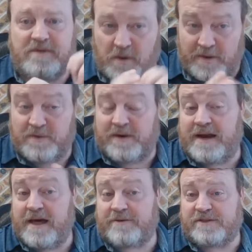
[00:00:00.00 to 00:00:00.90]
go into
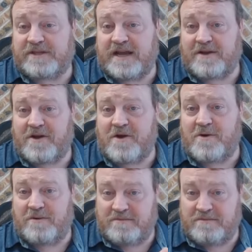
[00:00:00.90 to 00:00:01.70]
another set of code,